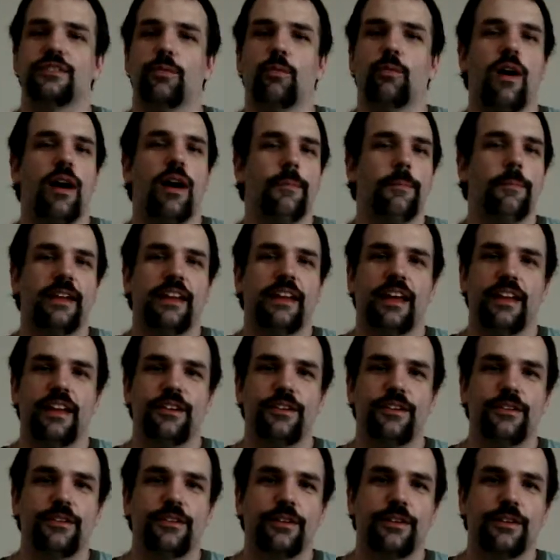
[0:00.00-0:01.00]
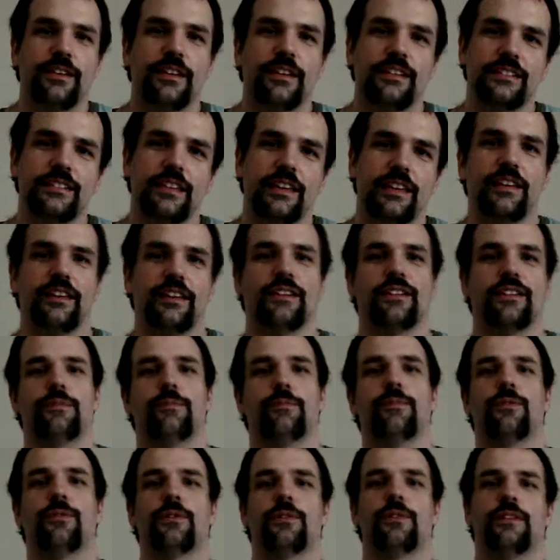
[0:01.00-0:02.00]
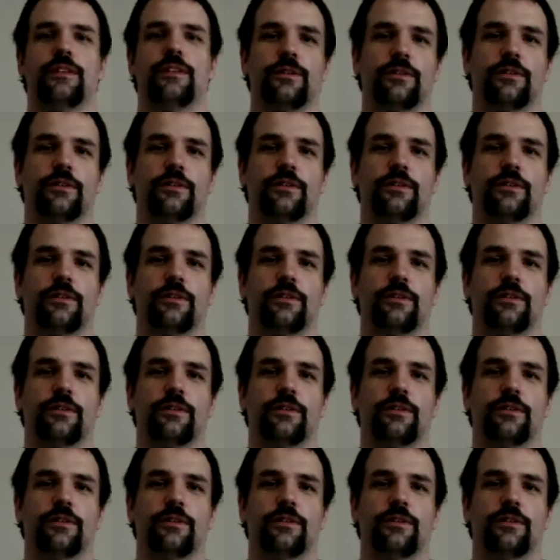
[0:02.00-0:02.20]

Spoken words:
whopping 100 degrees here in Portland,